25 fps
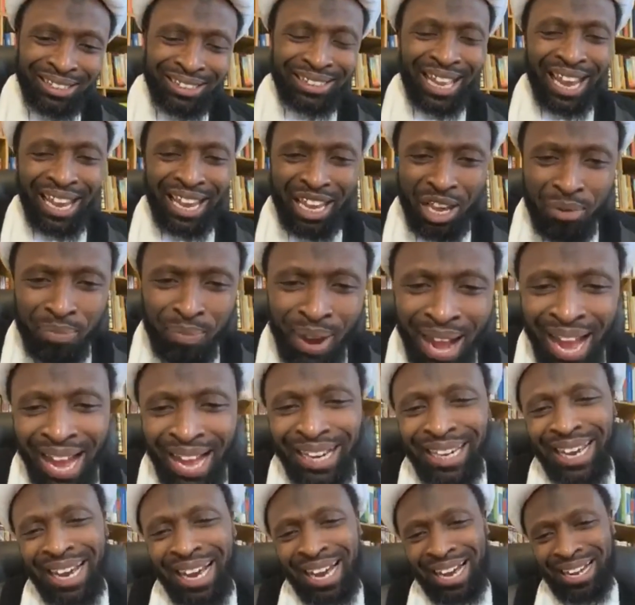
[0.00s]
the
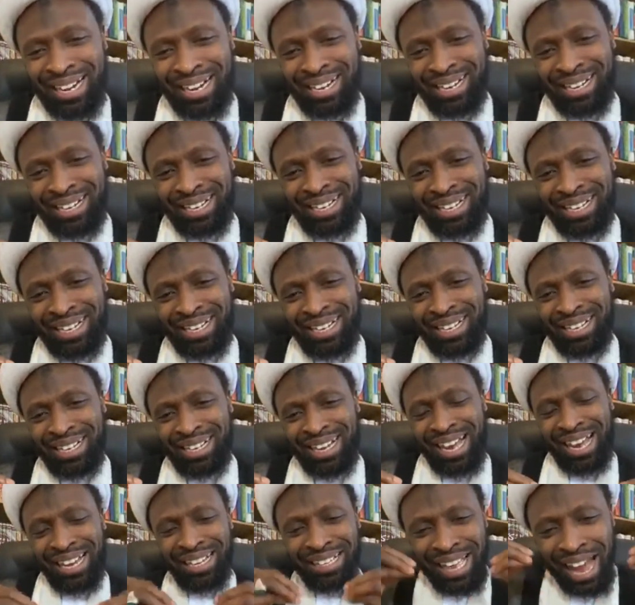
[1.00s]
ibadah
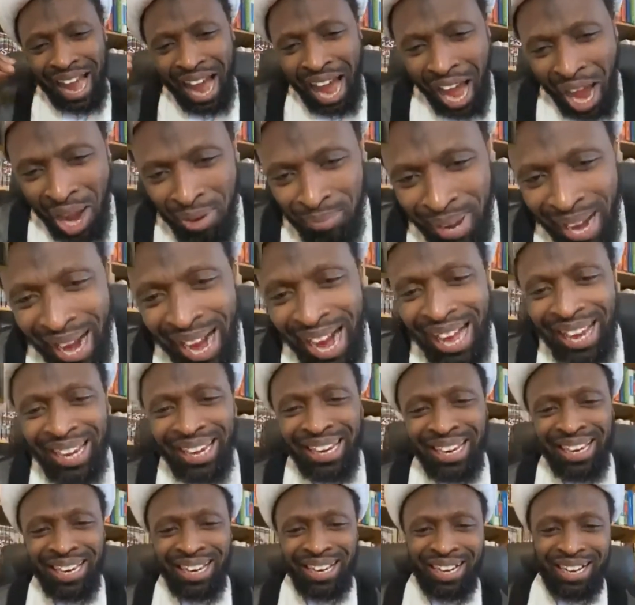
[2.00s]
and the a'mal